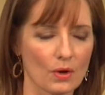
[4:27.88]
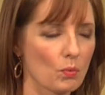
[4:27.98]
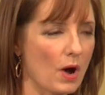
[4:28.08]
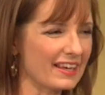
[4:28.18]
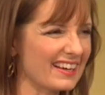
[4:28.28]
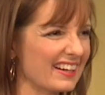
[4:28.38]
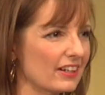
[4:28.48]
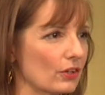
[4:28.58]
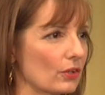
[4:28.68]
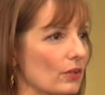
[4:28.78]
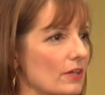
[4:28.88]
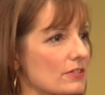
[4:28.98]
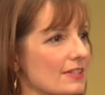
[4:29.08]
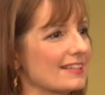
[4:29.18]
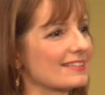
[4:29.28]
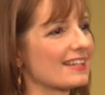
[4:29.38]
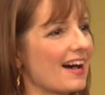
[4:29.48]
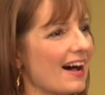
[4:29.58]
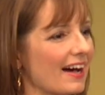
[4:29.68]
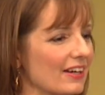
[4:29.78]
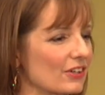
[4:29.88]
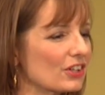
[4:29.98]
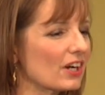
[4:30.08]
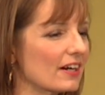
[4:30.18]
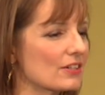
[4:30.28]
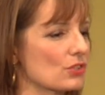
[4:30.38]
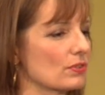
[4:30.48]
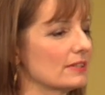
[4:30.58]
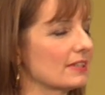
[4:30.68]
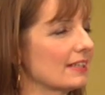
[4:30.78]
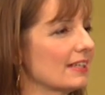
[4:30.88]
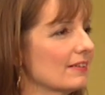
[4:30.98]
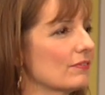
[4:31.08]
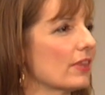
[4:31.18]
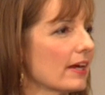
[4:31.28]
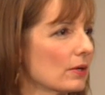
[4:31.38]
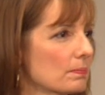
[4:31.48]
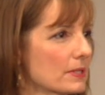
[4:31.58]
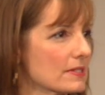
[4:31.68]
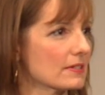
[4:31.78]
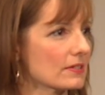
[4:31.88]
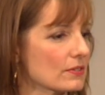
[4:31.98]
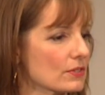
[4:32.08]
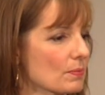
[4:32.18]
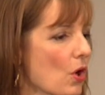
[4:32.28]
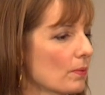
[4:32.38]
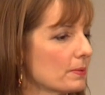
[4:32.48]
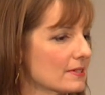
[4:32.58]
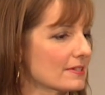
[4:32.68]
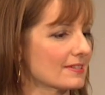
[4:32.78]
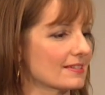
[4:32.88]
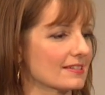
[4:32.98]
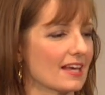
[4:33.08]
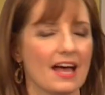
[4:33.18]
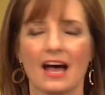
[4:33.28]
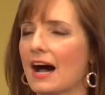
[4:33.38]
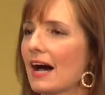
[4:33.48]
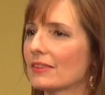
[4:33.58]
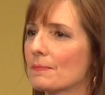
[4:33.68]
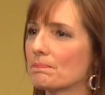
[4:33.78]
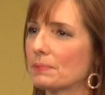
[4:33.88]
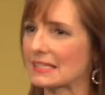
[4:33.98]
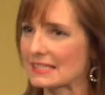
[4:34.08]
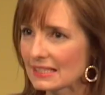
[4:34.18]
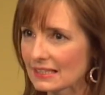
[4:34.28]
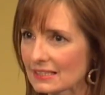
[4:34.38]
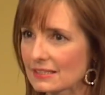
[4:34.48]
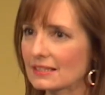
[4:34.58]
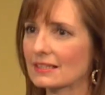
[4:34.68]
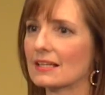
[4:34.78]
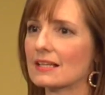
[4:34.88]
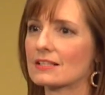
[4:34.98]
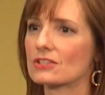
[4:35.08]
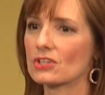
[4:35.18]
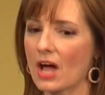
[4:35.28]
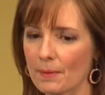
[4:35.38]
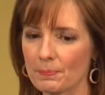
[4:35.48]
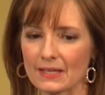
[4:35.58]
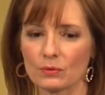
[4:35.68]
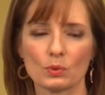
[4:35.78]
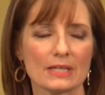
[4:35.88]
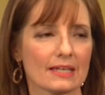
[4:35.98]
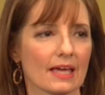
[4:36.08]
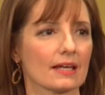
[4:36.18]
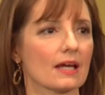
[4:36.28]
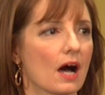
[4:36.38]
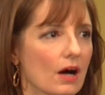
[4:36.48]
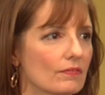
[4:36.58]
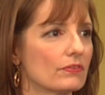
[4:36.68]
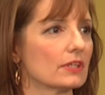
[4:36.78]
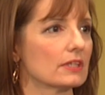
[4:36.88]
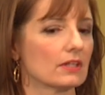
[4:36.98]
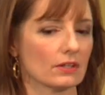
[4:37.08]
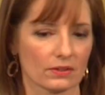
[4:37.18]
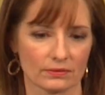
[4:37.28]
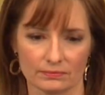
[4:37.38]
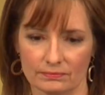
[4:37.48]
Why not encourage the entire country to give their business to small businesses on the busiest shopping weekend of the year?